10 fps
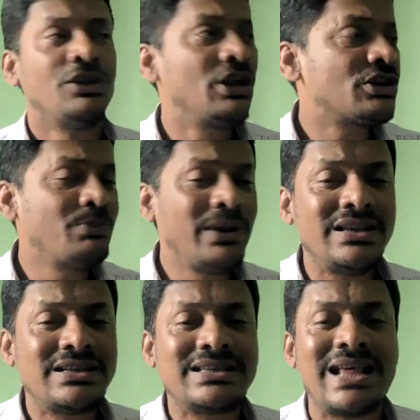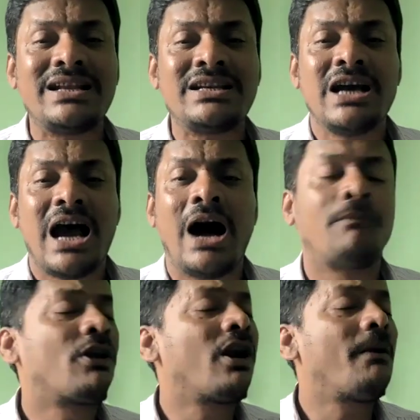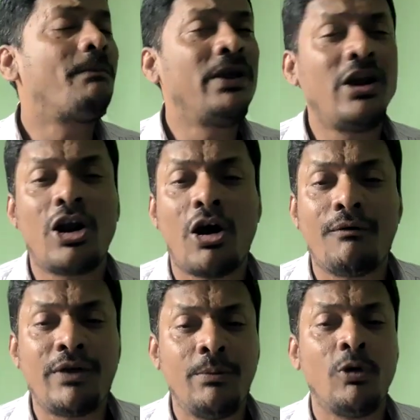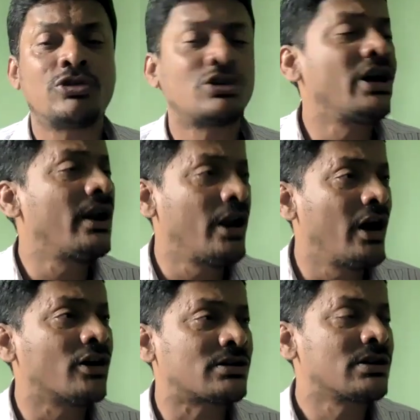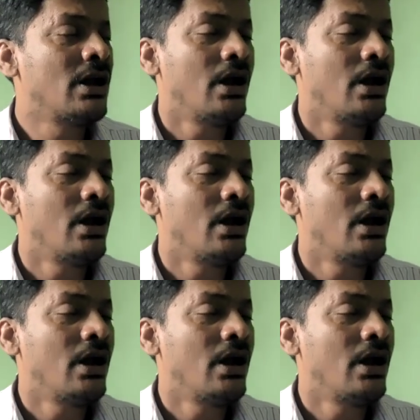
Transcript: This means that after a period of emotional loss,